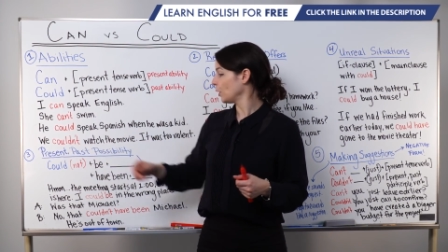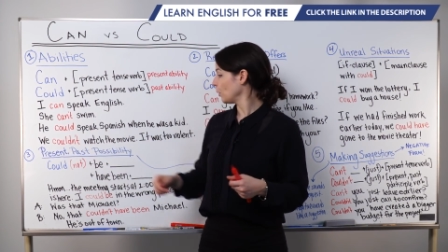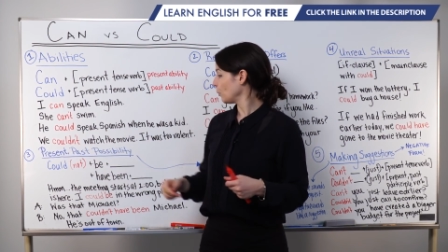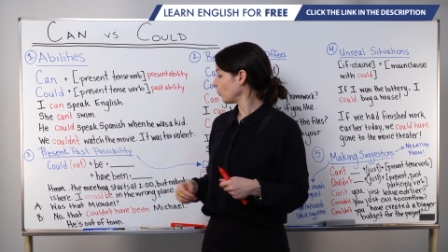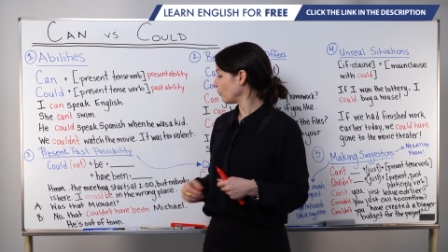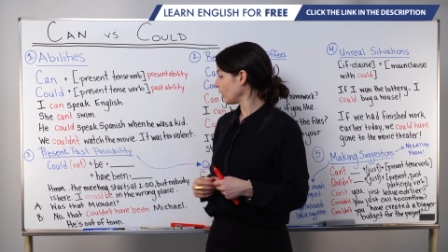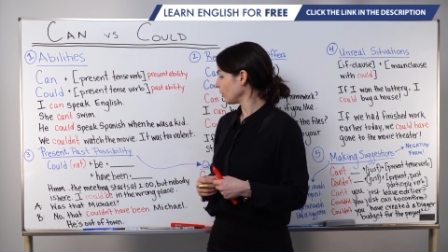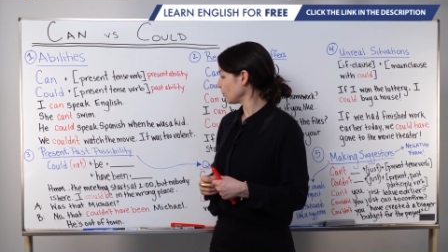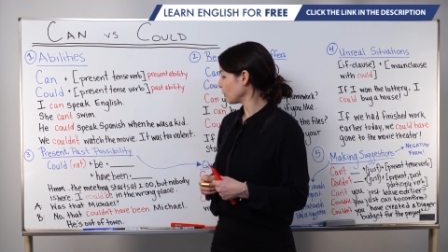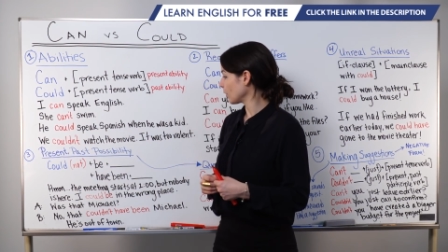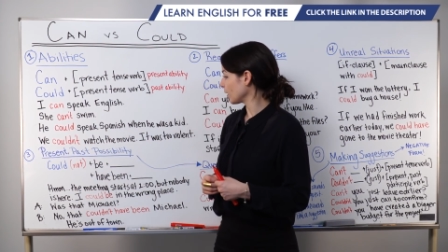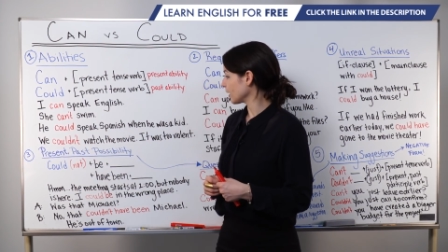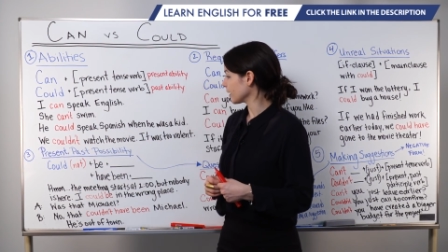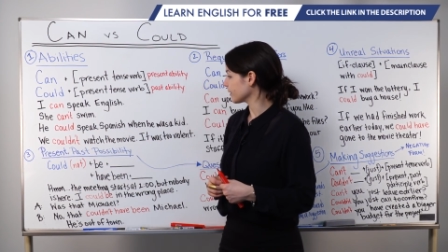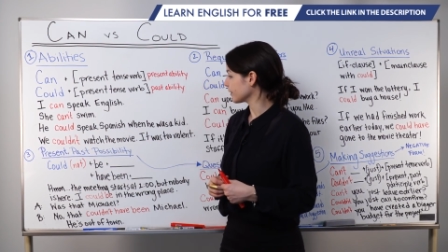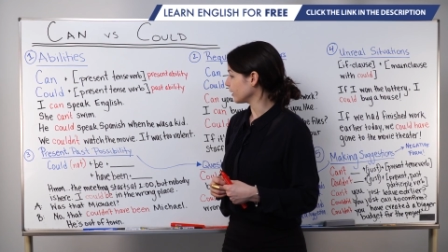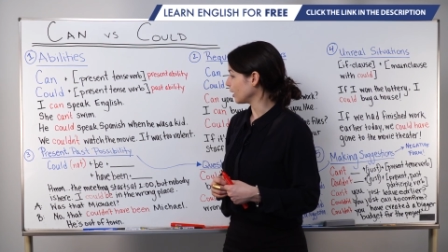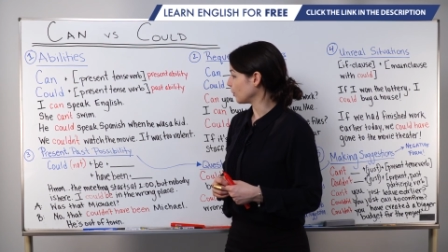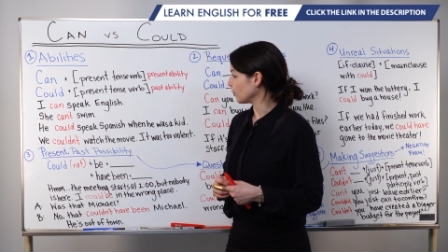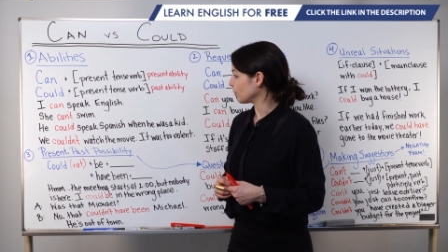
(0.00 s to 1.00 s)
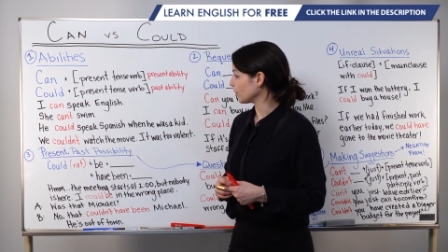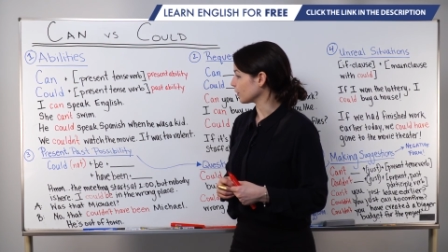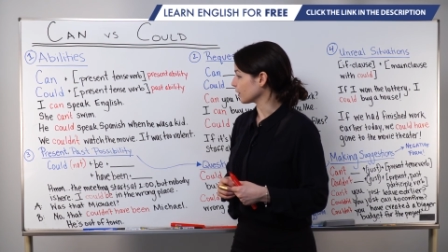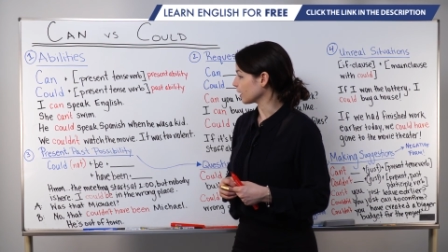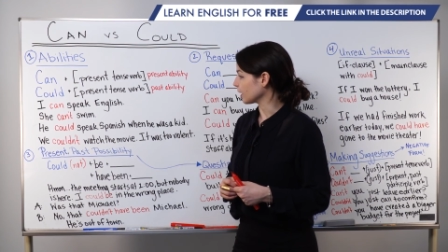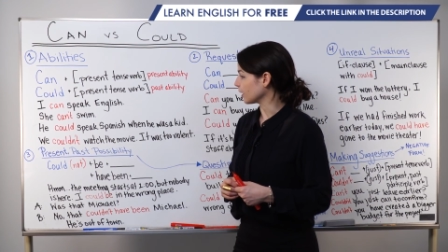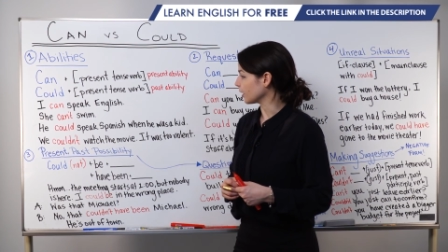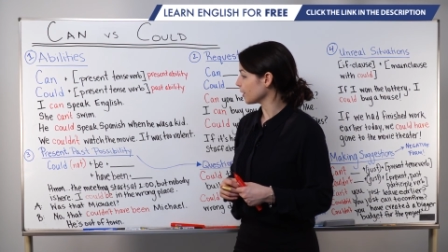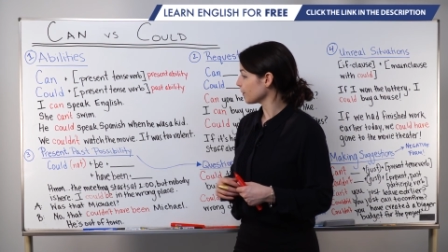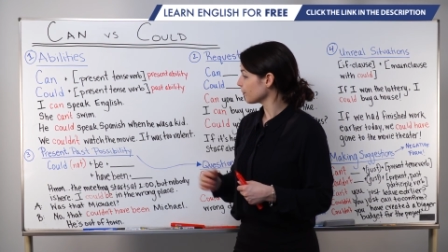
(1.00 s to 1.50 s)
One more example
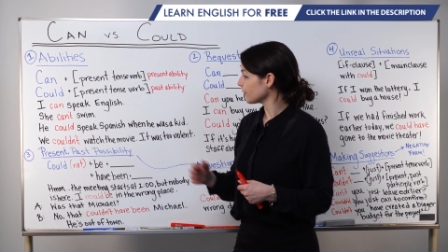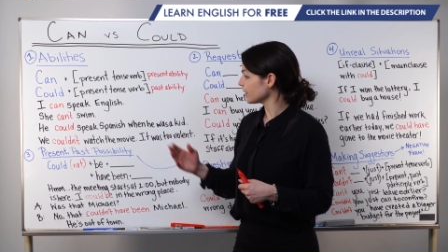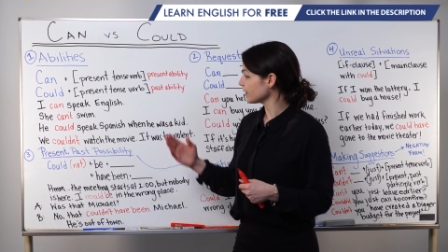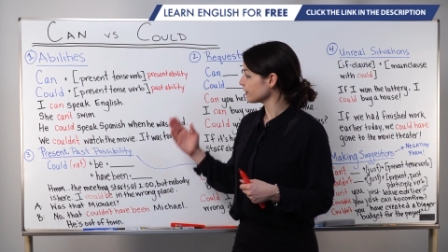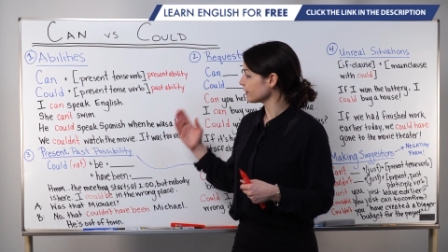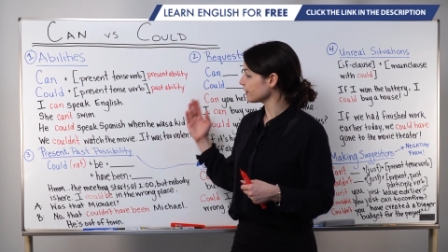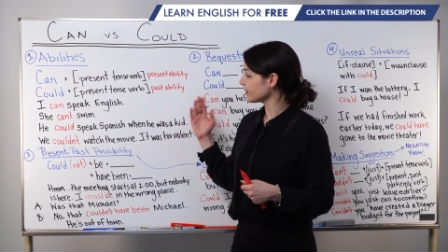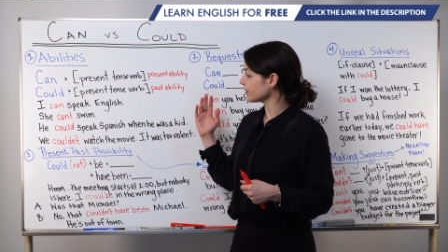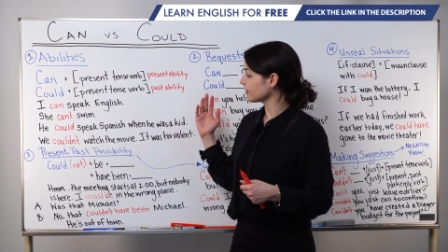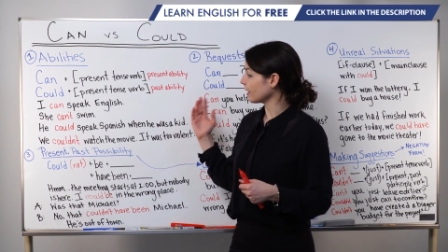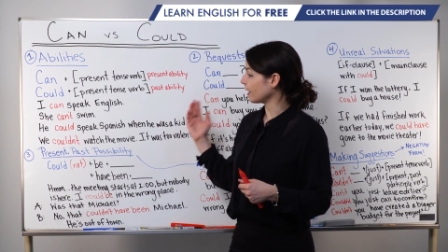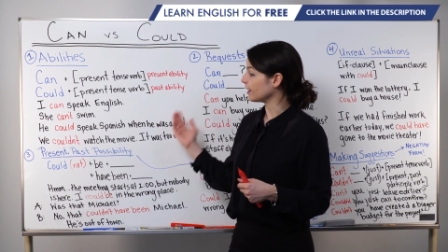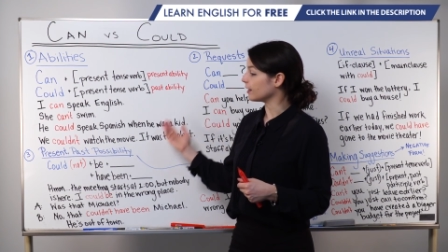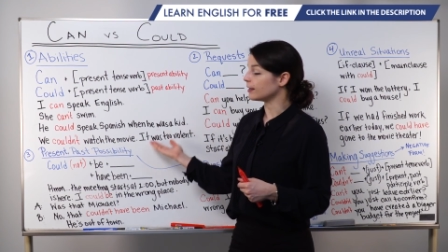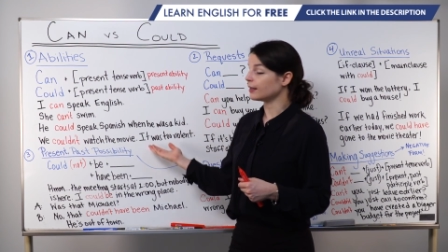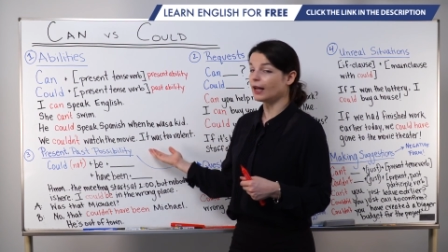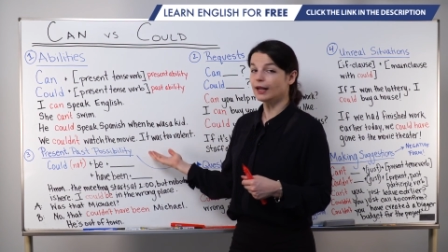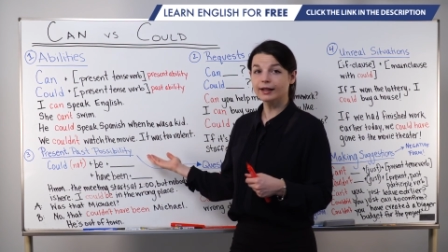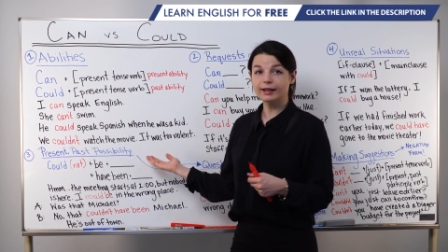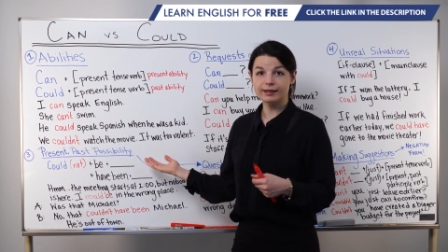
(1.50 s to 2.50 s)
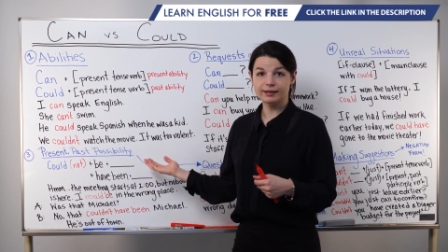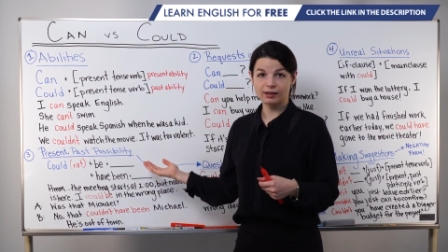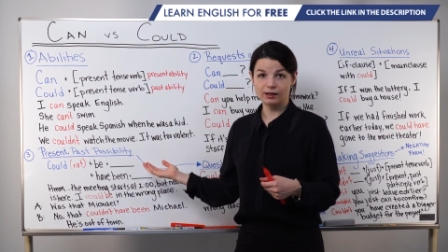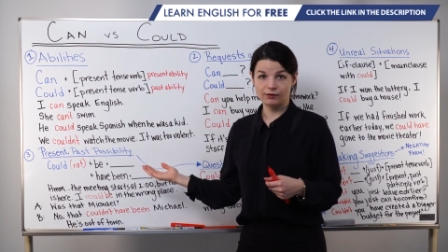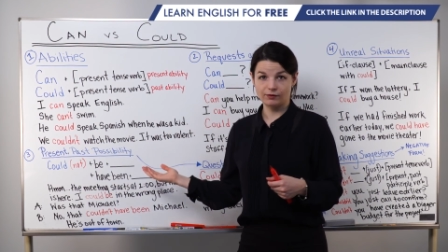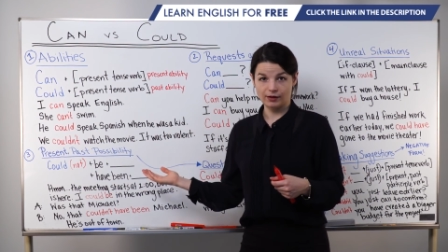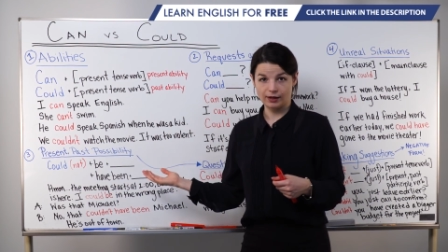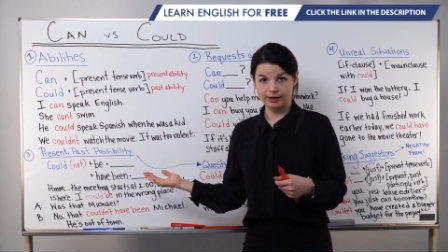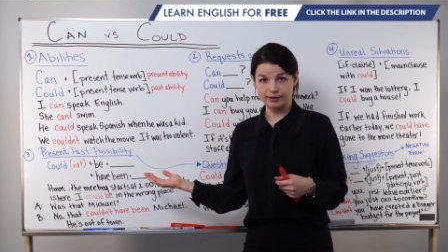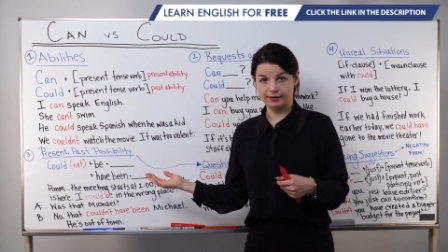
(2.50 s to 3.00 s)
here. This is a
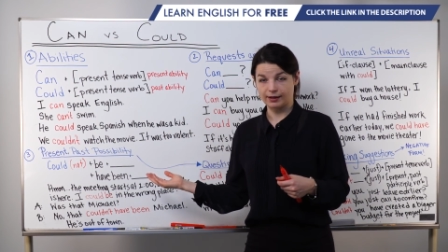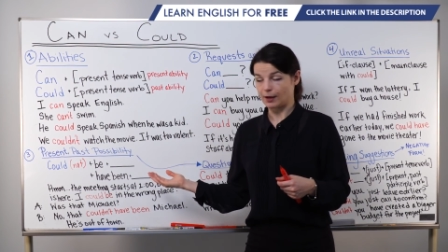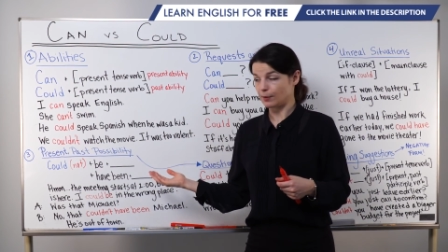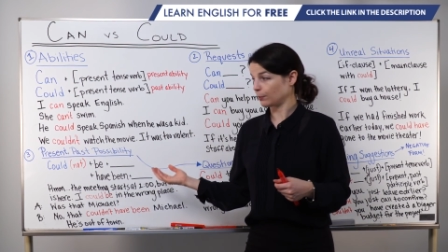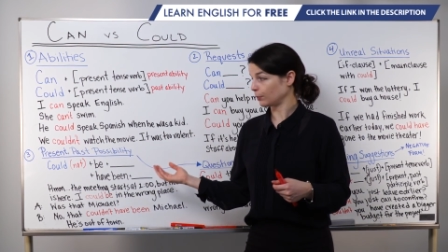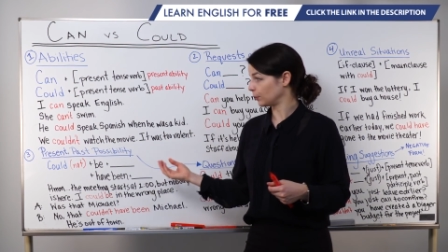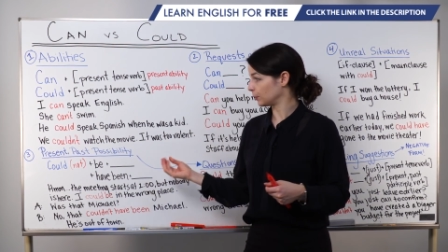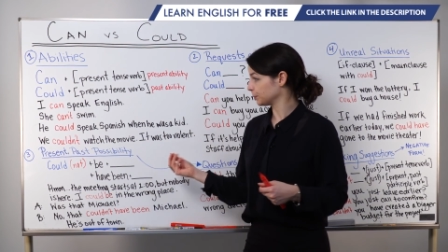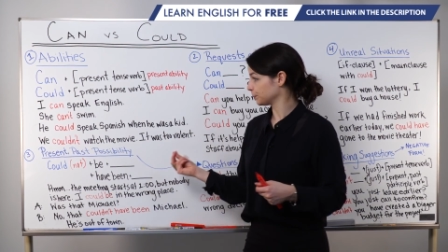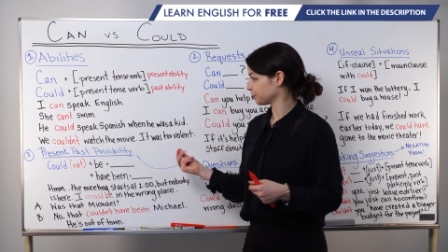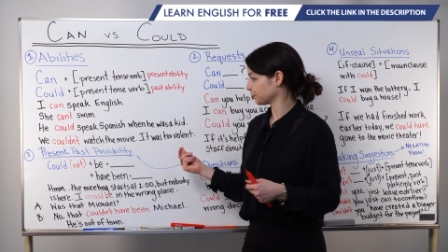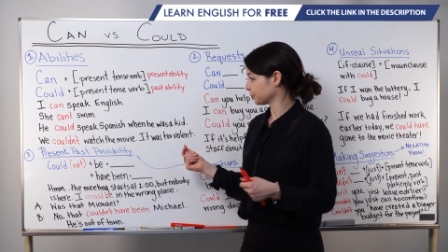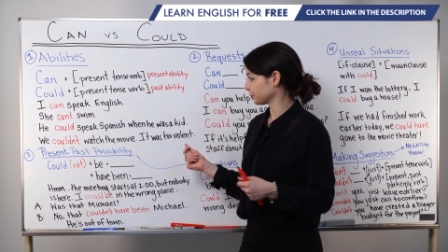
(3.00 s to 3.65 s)
negative example.